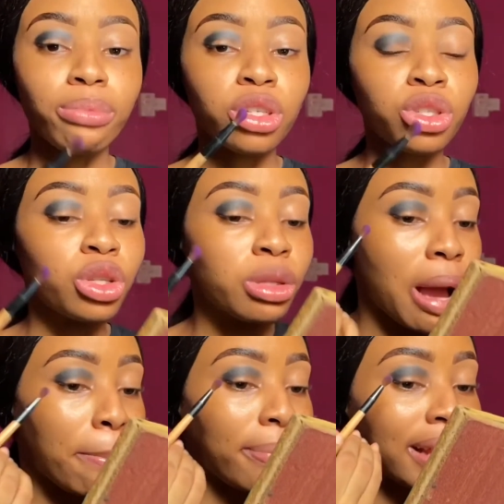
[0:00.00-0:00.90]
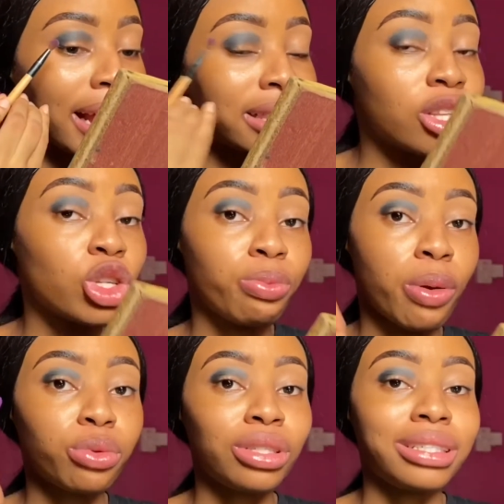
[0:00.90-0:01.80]
just going to be applying this
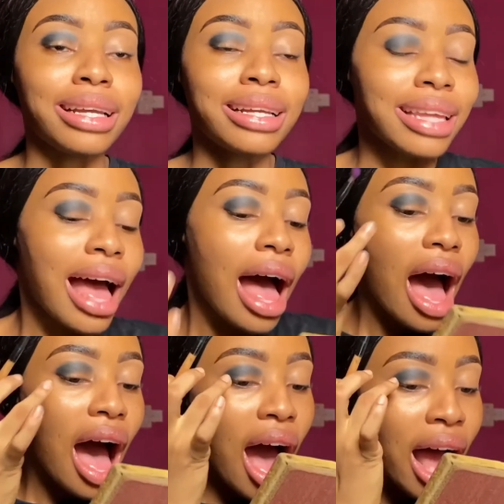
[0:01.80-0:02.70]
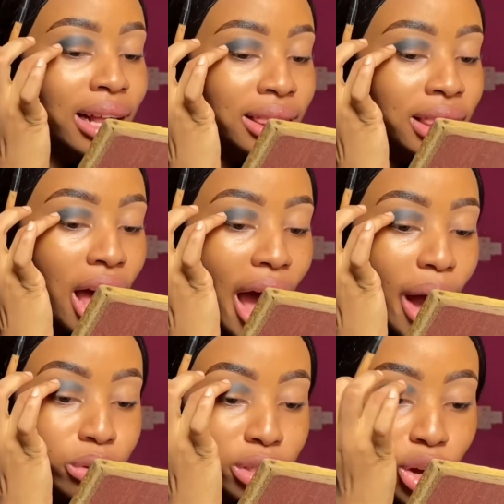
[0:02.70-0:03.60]
purple shade at the
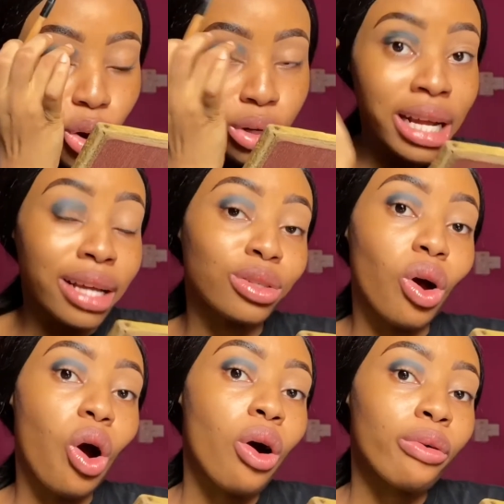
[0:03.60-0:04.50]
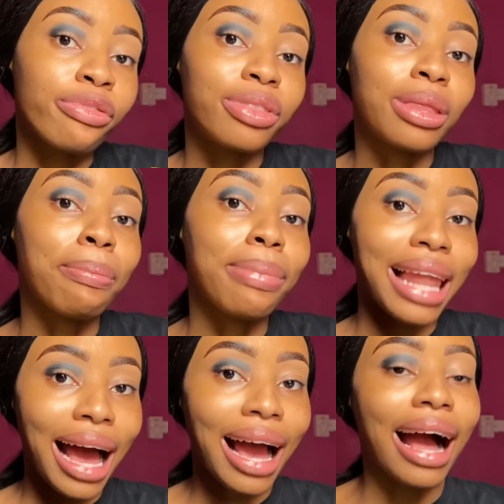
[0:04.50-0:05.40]
outer corners of the
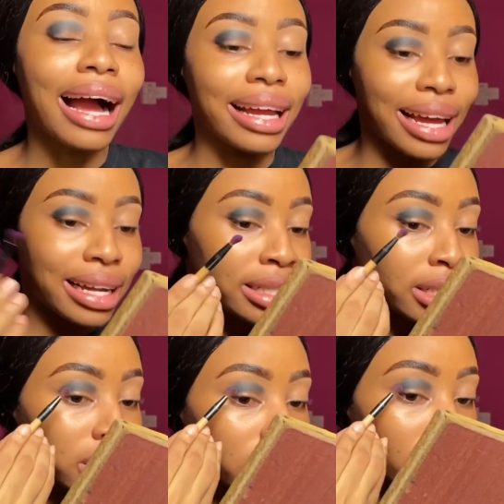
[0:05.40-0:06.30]
black I added.